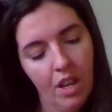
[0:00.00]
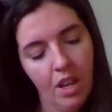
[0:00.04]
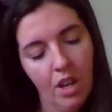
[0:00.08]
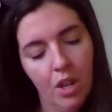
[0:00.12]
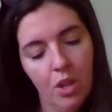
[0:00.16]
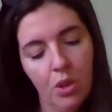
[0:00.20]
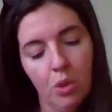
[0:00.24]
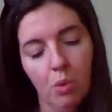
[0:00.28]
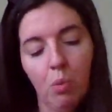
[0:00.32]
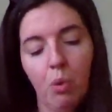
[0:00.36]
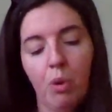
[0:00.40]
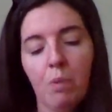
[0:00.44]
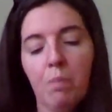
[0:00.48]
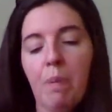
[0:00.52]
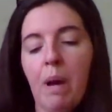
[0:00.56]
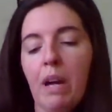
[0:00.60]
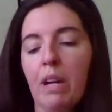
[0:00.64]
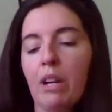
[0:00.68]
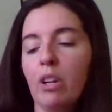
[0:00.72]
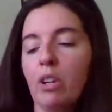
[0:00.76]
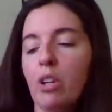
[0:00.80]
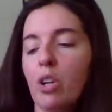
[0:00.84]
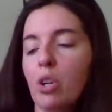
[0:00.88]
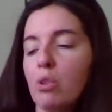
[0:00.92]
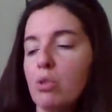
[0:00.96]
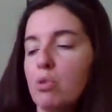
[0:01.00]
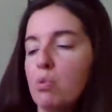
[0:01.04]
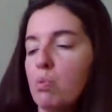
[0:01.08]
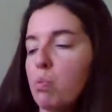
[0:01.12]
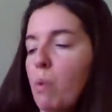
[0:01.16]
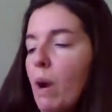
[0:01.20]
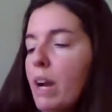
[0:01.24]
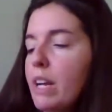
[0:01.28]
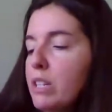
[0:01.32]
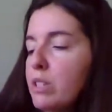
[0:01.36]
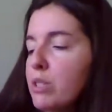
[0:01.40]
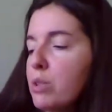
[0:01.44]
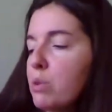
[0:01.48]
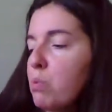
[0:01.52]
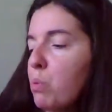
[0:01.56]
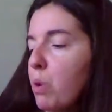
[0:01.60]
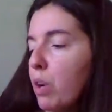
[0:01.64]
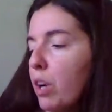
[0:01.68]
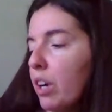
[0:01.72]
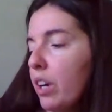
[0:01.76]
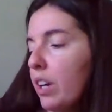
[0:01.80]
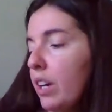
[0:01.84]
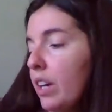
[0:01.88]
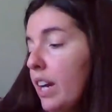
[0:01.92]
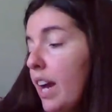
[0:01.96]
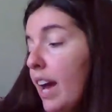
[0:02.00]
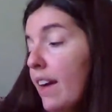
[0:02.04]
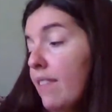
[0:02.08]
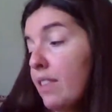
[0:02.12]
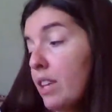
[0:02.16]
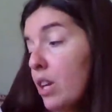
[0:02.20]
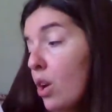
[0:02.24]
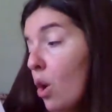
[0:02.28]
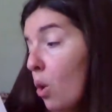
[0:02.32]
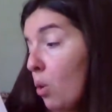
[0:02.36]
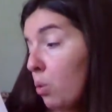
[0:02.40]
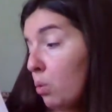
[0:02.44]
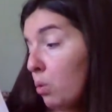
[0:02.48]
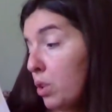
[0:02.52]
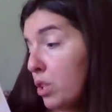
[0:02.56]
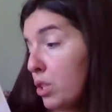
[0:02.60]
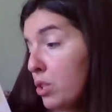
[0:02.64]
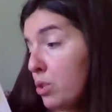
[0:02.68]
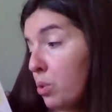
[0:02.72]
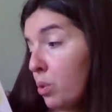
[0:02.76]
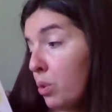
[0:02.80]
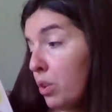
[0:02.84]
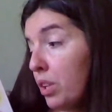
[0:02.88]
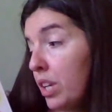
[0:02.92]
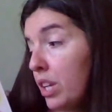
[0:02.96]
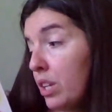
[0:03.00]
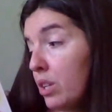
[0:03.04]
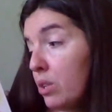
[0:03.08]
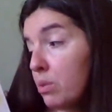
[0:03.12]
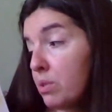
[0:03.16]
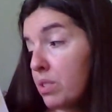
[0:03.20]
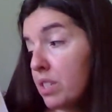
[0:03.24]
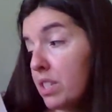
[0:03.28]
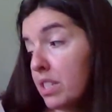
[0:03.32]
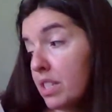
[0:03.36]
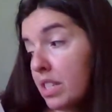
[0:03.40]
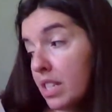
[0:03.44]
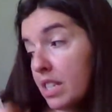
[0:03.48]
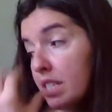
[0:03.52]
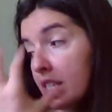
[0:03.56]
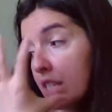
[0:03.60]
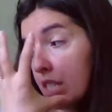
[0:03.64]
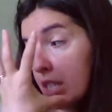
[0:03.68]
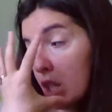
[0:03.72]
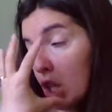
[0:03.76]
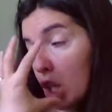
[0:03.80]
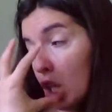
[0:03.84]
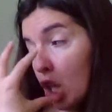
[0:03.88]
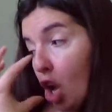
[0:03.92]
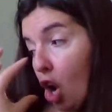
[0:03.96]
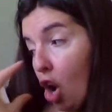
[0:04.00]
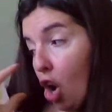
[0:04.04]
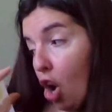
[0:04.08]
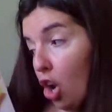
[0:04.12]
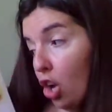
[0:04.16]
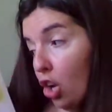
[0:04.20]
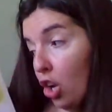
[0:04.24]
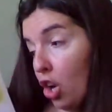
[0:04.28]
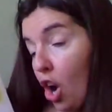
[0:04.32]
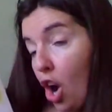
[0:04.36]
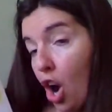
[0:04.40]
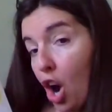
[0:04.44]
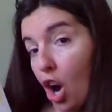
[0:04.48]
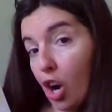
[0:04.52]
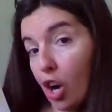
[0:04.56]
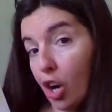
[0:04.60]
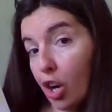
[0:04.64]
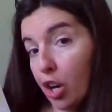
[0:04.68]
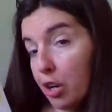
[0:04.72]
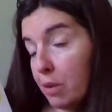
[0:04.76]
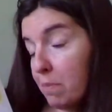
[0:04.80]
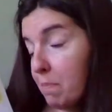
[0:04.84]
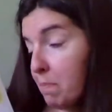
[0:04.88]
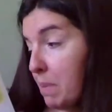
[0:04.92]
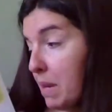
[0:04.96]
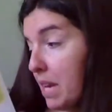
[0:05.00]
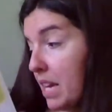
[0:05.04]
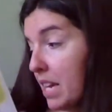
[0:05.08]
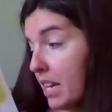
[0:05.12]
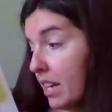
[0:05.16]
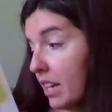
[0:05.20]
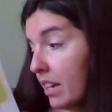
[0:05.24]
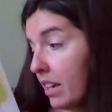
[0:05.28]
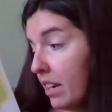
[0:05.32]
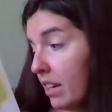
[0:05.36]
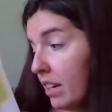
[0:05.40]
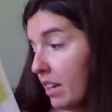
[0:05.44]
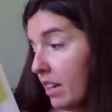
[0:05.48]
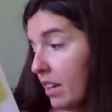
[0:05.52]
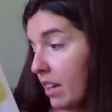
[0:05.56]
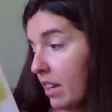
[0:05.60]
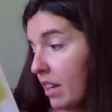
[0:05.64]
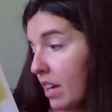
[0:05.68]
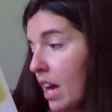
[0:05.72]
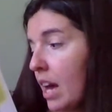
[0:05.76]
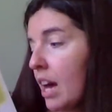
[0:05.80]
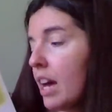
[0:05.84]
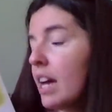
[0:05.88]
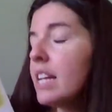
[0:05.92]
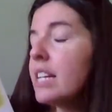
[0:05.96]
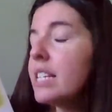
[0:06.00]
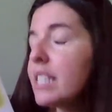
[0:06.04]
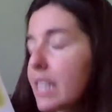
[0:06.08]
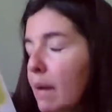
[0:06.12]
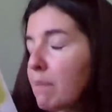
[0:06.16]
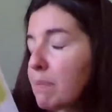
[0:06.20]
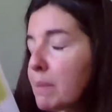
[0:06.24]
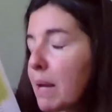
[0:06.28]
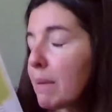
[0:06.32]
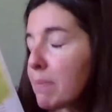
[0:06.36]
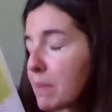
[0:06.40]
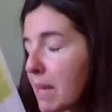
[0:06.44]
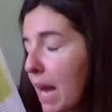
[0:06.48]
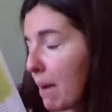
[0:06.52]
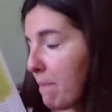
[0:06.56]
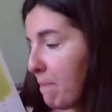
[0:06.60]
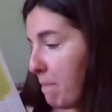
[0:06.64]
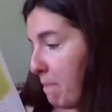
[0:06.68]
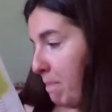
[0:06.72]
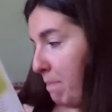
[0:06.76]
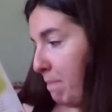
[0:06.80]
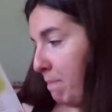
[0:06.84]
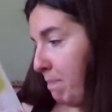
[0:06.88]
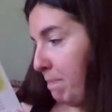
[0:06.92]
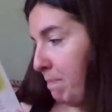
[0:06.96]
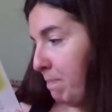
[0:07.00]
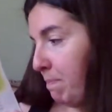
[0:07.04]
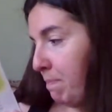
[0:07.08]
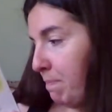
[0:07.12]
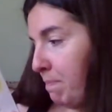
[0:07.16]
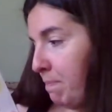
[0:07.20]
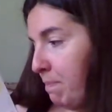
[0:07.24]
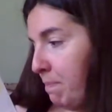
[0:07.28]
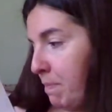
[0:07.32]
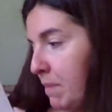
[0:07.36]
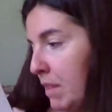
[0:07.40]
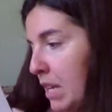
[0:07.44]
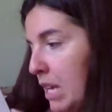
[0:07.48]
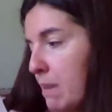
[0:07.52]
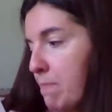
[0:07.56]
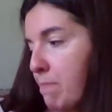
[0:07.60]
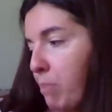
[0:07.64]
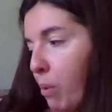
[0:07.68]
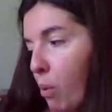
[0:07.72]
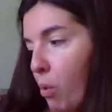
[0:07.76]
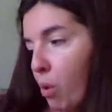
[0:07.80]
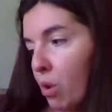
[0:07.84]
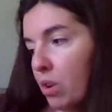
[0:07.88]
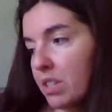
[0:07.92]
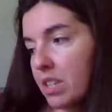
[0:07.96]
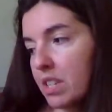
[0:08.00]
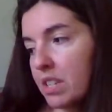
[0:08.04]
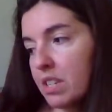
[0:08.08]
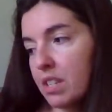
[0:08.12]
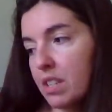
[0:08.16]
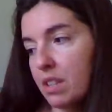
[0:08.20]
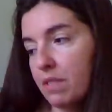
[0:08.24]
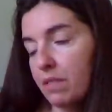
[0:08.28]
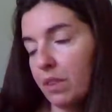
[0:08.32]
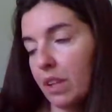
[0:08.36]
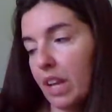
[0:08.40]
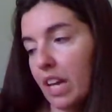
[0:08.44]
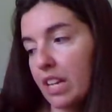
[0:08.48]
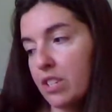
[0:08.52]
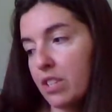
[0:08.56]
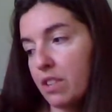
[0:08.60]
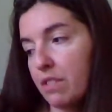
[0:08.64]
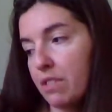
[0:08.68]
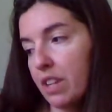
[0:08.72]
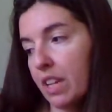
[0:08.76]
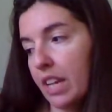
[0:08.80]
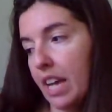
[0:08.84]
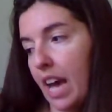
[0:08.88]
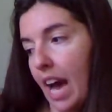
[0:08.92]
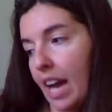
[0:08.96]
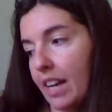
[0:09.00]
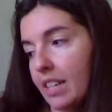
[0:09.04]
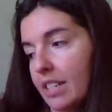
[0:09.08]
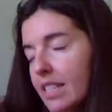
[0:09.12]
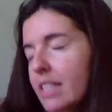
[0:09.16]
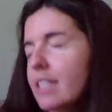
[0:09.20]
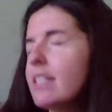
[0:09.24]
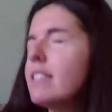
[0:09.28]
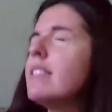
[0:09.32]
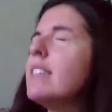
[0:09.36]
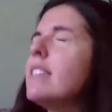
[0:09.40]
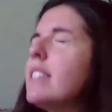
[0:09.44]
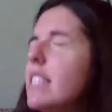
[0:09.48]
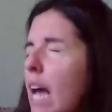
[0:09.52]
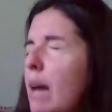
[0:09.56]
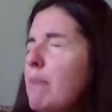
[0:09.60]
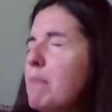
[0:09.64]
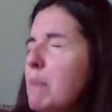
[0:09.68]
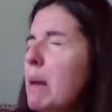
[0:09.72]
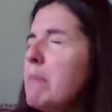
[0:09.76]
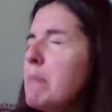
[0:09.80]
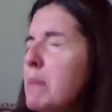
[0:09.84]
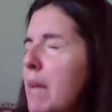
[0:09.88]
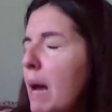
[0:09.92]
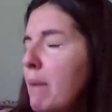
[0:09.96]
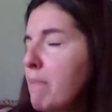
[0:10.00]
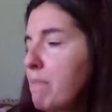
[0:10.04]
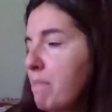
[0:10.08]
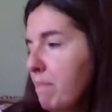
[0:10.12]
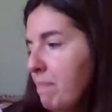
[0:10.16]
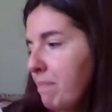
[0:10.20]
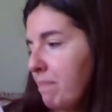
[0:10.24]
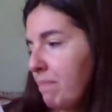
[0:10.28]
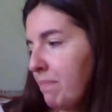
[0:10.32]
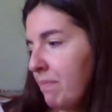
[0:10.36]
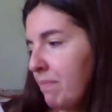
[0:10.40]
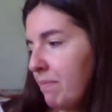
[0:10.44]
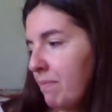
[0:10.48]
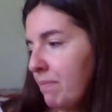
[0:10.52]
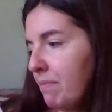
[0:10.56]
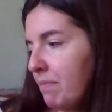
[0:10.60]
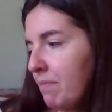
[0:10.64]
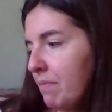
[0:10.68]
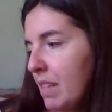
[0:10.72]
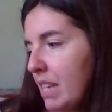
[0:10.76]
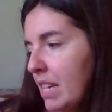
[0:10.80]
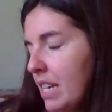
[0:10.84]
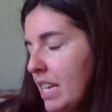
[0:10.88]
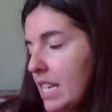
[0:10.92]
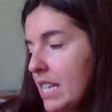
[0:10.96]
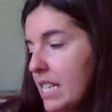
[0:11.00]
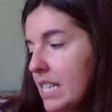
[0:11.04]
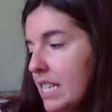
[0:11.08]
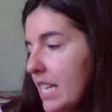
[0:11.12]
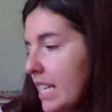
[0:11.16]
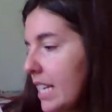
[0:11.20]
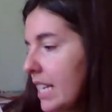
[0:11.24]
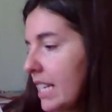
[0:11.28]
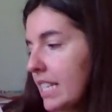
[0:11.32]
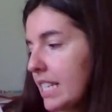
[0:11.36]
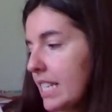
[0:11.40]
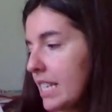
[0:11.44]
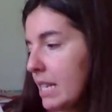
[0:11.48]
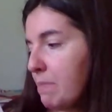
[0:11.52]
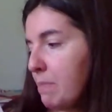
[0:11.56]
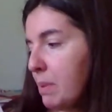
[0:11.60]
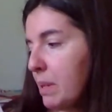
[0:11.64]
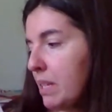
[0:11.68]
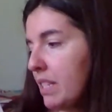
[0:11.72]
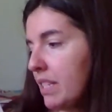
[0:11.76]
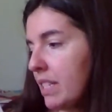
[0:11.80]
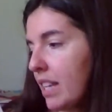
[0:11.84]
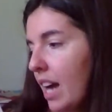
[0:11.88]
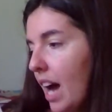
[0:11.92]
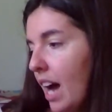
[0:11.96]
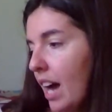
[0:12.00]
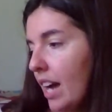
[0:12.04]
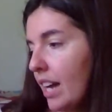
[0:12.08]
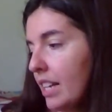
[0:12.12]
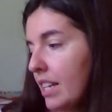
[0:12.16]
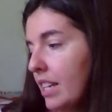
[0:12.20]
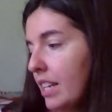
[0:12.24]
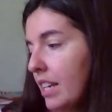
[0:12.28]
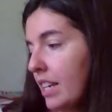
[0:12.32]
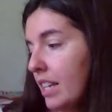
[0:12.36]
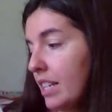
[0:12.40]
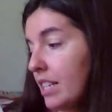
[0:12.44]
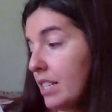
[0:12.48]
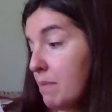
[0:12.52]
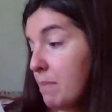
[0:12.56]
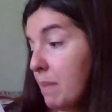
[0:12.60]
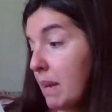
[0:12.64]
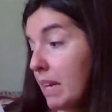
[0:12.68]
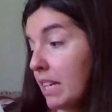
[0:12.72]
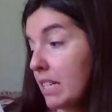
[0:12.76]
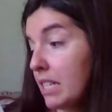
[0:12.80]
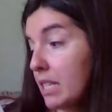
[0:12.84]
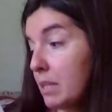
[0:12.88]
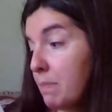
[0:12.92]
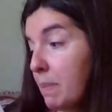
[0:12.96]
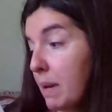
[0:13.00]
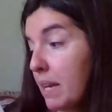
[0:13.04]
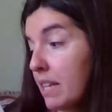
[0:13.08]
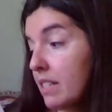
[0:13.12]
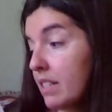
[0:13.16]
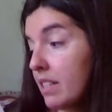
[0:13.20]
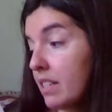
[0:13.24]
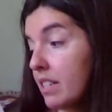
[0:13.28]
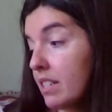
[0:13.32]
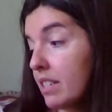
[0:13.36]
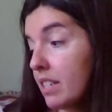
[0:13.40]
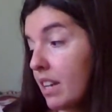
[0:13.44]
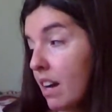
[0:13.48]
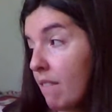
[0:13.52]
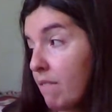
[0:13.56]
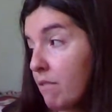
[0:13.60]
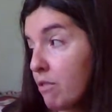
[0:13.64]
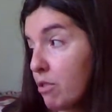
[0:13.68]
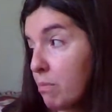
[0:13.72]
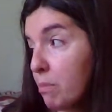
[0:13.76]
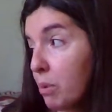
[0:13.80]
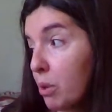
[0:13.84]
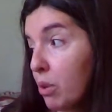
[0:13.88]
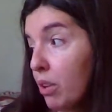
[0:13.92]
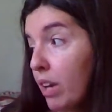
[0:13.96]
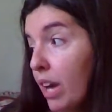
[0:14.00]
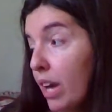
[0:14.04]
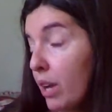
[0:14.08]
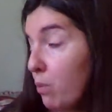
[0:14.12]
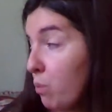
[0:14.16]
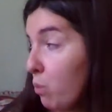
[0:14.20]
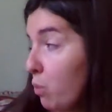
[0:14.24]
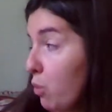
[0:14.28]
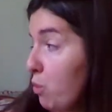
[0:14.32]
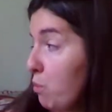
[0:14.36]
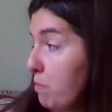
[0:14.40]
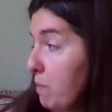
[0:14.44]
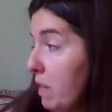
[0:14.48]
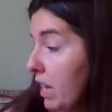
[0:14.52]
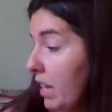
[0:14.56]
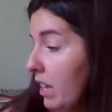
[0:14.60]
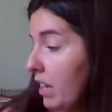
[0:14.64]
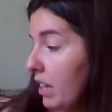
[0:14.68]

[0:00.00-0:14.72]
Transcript: The woodpecker goes right to work, and the only tool he uses is his long, hard beak. Tap, tap, tap. He bores into the flesh of the cactus. Tap, tap, tap. He digs deep inside to make a space that is comfortable and roomy.